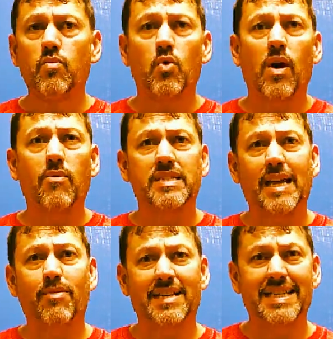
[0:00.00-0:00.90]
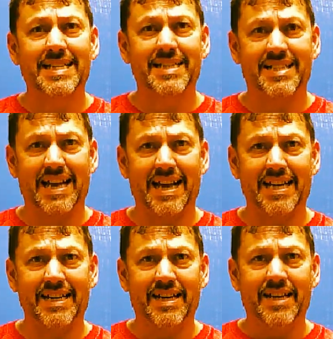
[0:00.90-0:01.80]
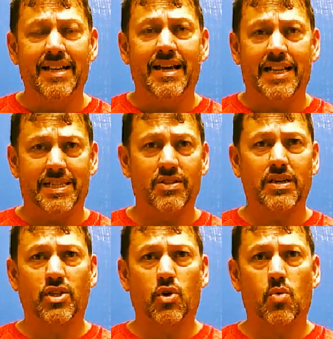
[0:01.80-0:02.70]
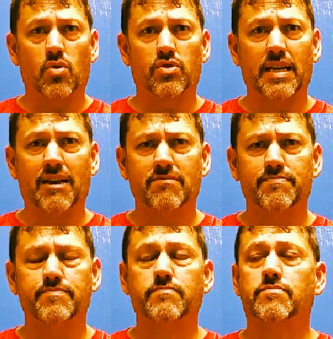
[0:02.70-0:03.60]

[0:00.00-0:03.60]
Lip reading: where I was able to get inside and still get the corners out.